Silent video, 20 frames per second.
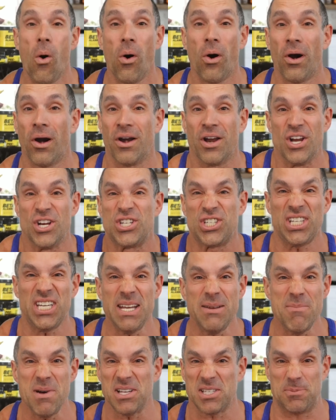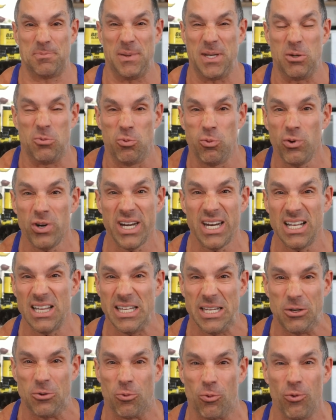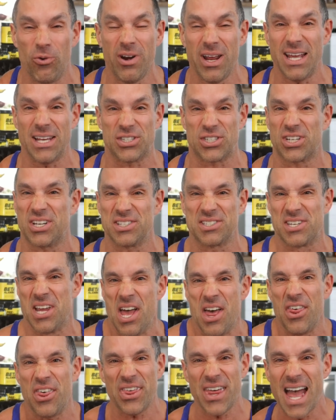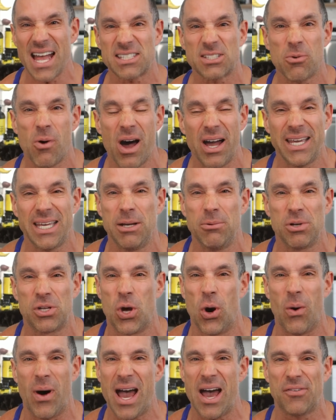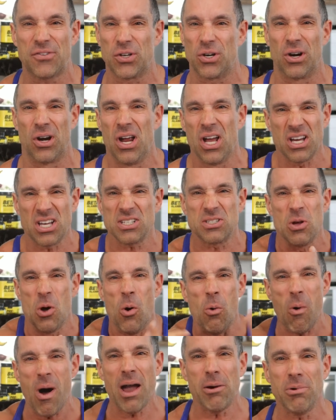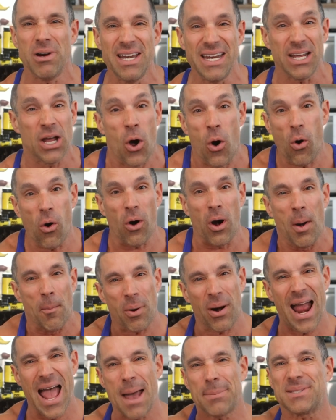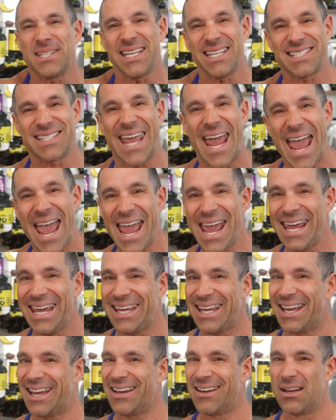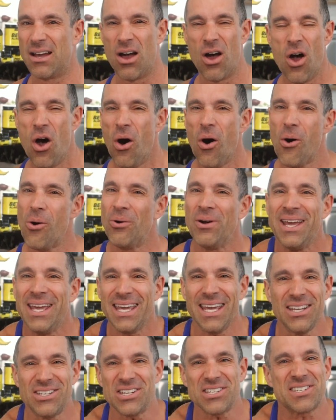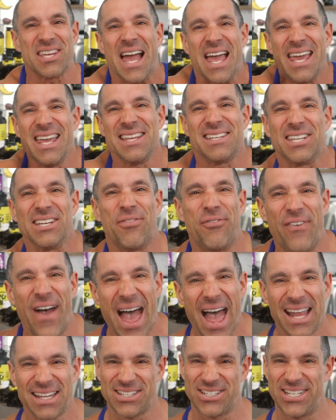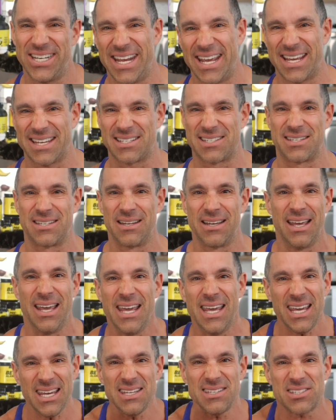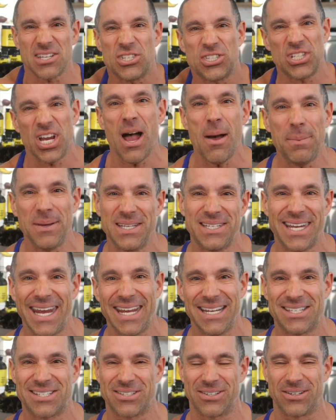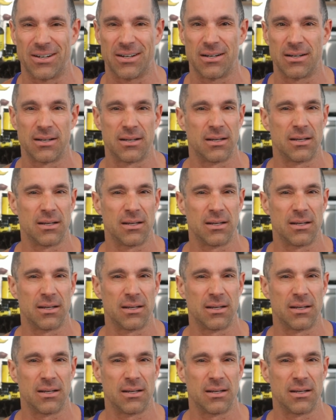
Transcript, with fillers: Or she must be really rich because that's why he would go after her. Because why wouldn't he? Or perhaps he's gay. Oh, he just into fat chicks. He's a chubby chaser.